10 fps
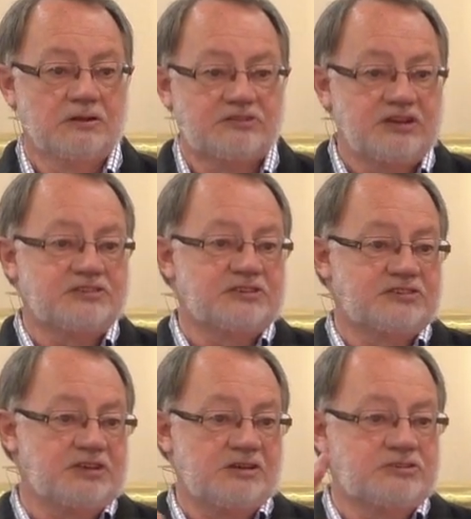
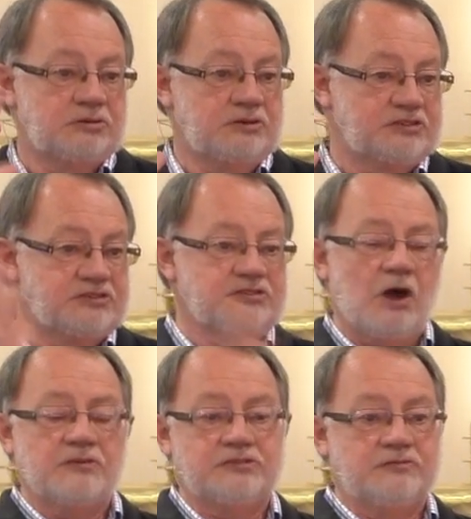Jesus says, You're
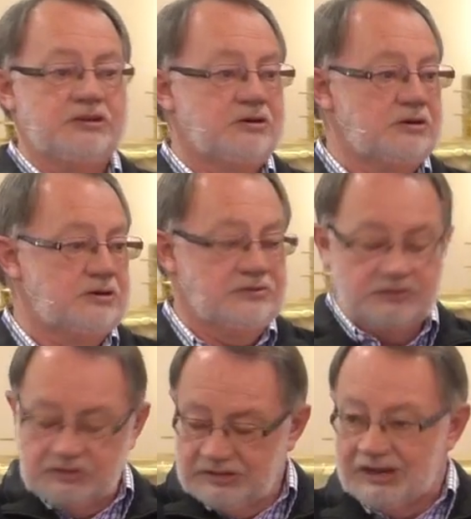salt of the
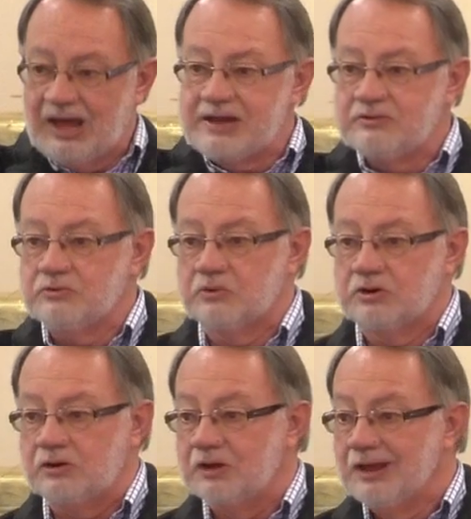earth, you're the light of the
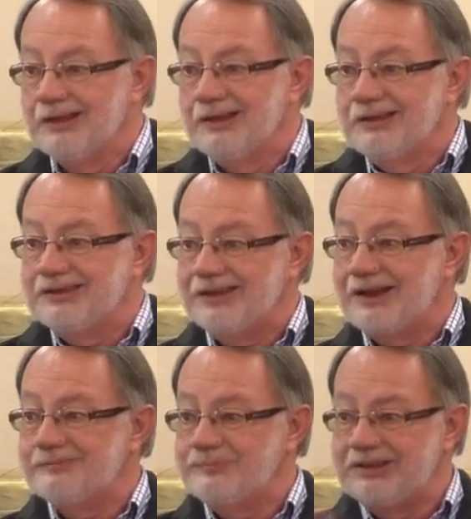world. You
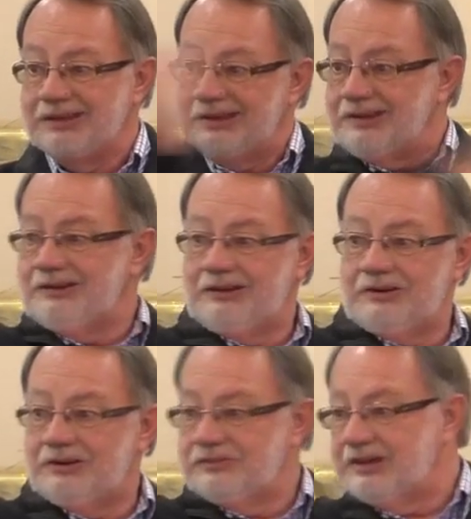got to be in the
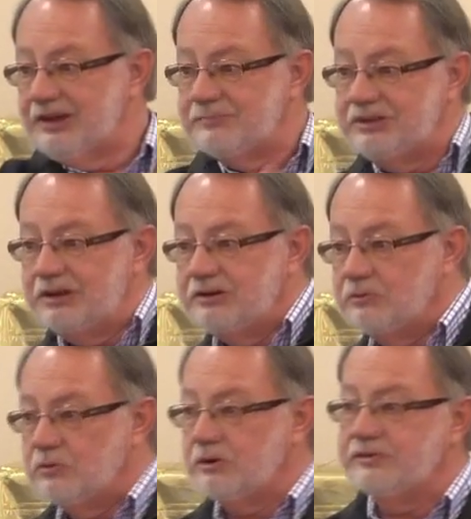earth, you got to be on
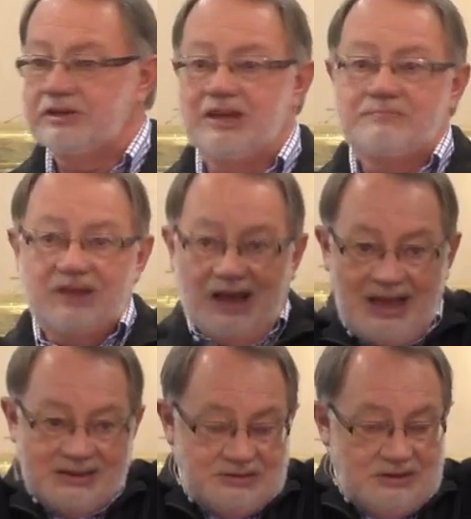the world, you can't be
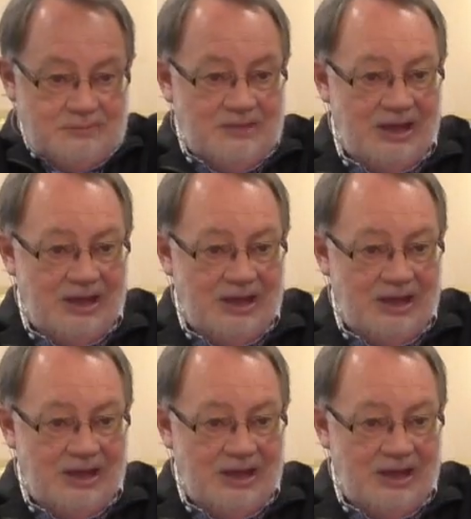hiding on a